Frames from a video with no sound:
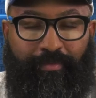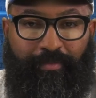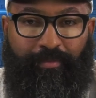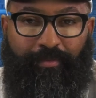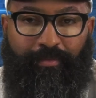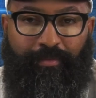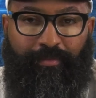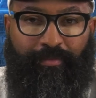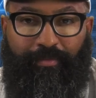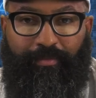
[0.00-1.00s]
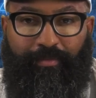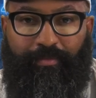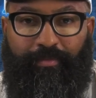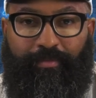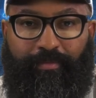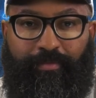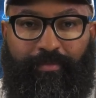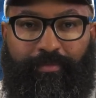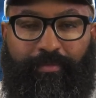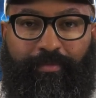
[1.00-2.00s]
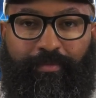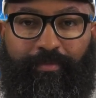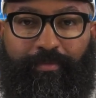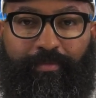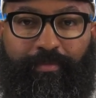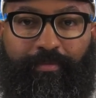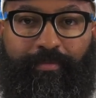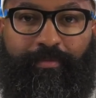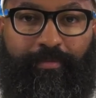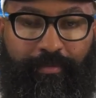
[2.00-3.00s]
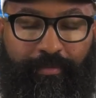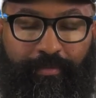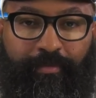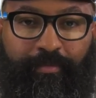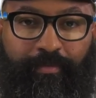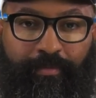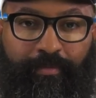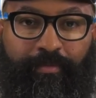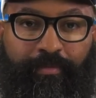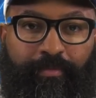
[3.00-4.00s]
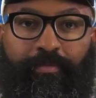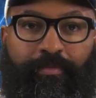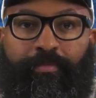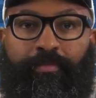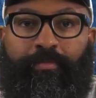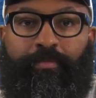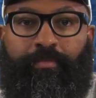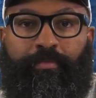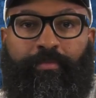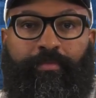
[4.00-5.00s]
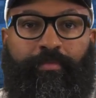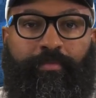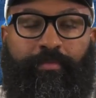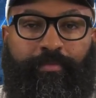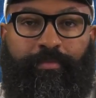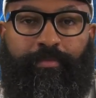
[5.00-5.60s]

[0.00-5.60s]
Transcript: (silent)